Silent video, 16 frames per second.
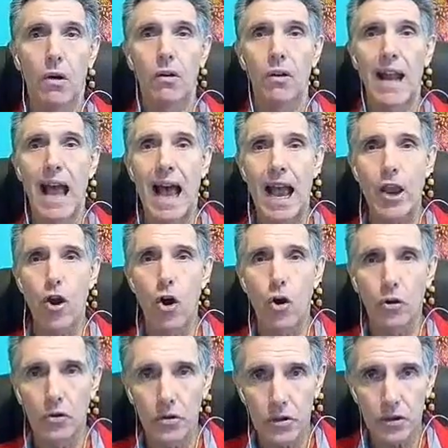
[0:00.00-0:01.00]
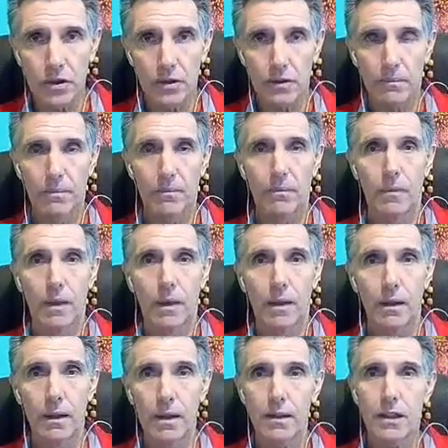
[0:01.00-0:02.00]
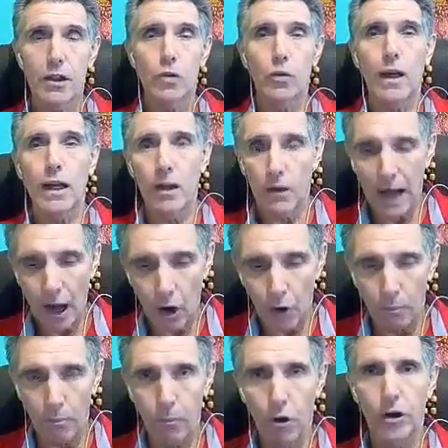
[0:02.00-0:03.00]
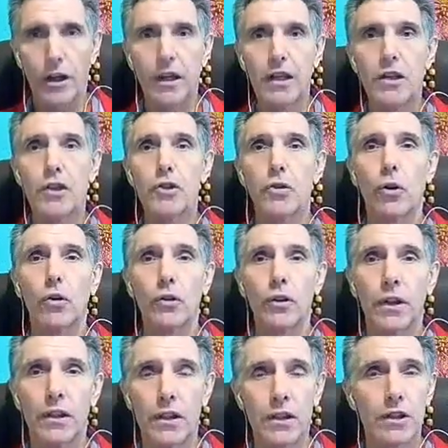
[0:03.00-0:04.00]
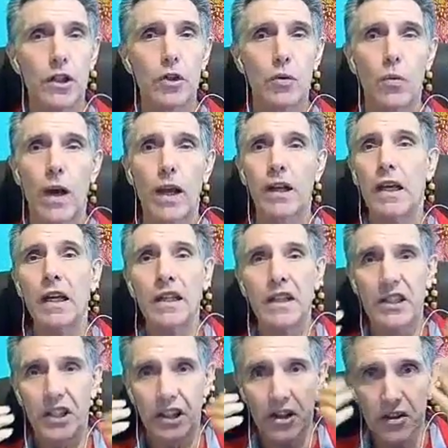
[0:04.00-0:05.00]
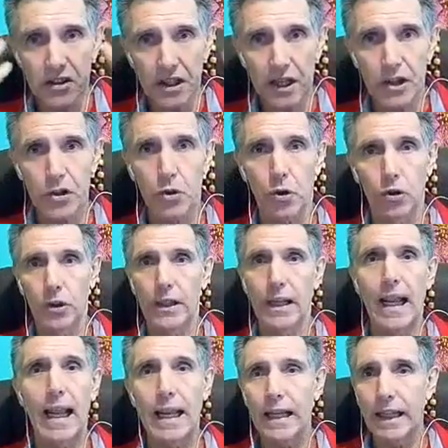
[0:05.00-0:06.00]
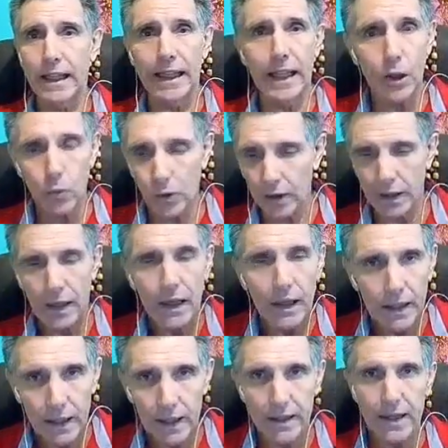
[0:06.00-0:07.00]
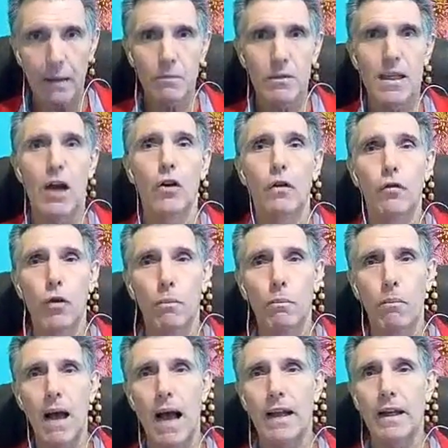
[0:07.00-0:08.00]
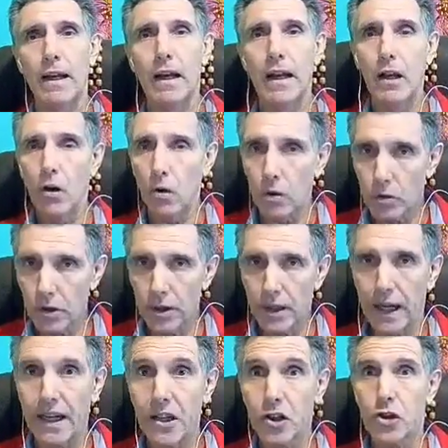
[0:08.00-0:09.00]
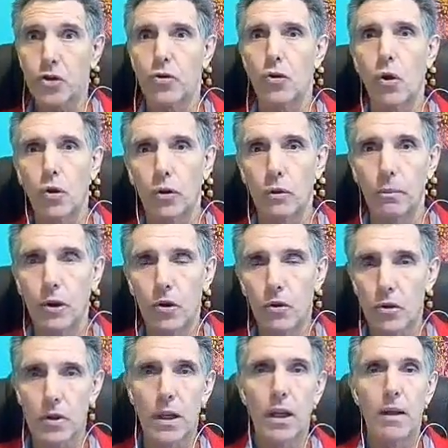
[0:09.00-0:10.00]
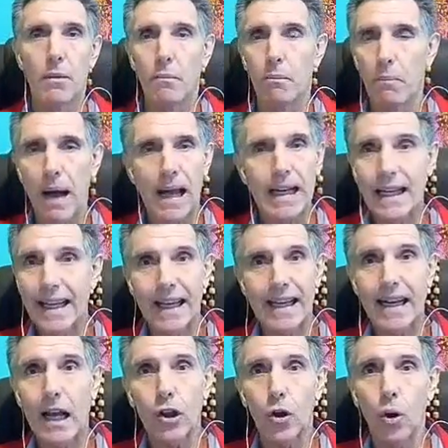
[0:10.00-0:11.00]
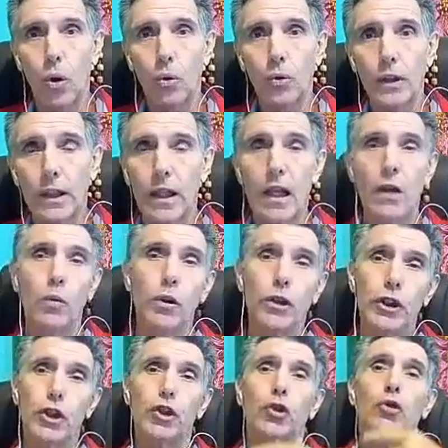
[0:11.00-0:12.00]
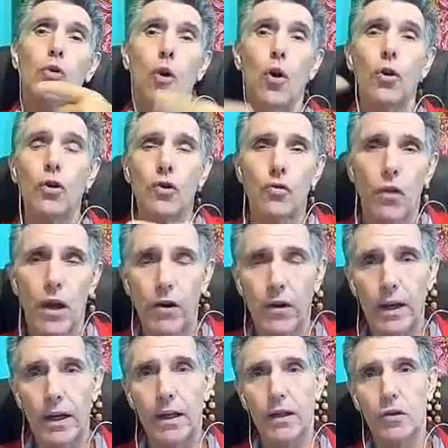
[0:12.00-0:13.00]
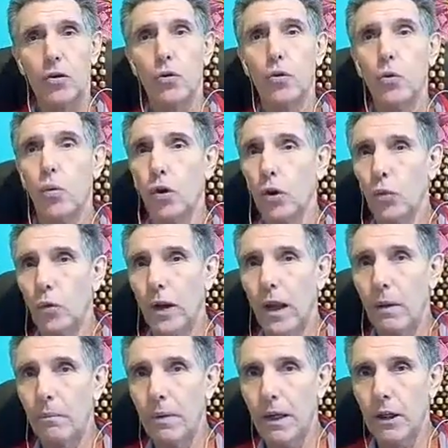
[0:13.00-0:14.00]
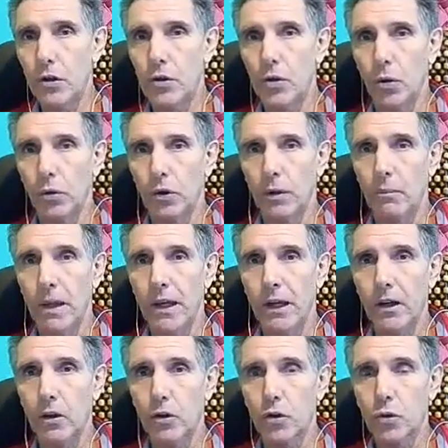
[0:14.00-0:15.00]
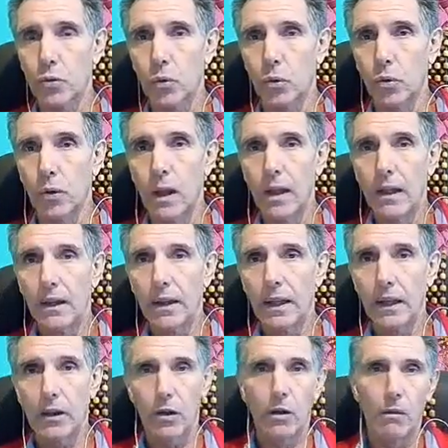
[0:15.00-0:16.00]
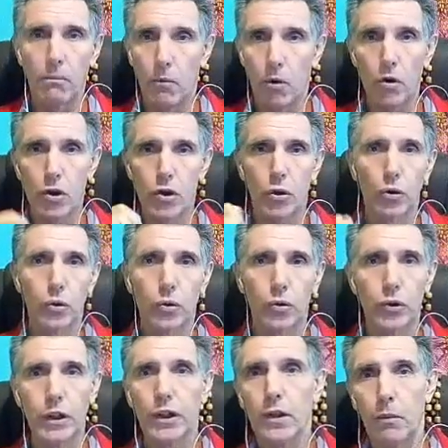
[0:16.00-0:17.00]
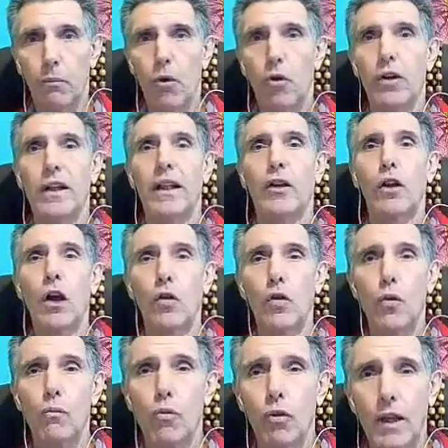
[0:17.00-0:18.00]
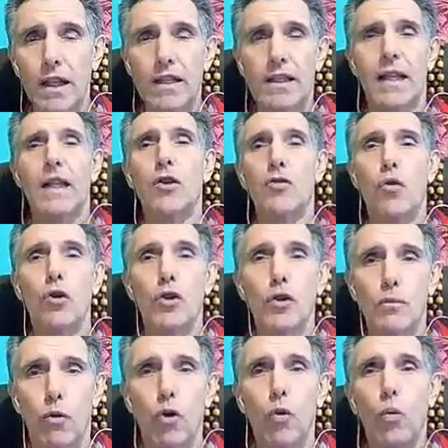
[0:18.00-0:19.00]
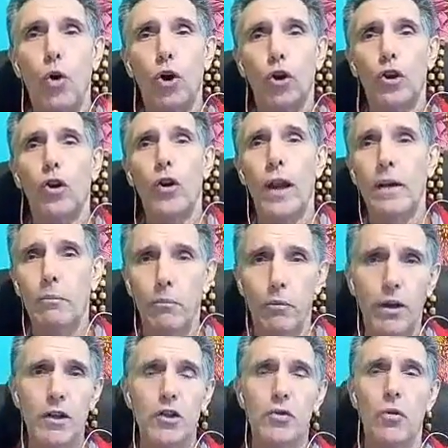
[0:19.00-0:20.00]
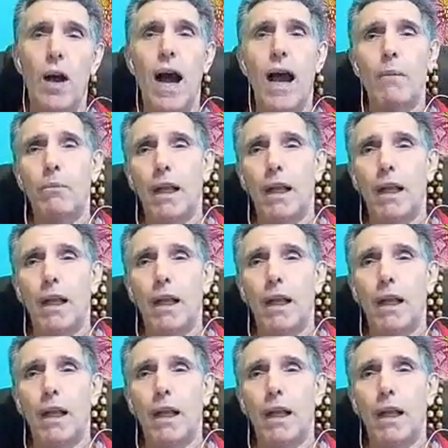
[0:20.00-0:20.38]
on ions. This is why our body is salty. This is why tears are salty. Any liquid that comes out of your body contains salt, because body cannot hold it, which is contrary to what we are being told in medical school, that more salt you eat, the more it accumulates and draws more water and brings you high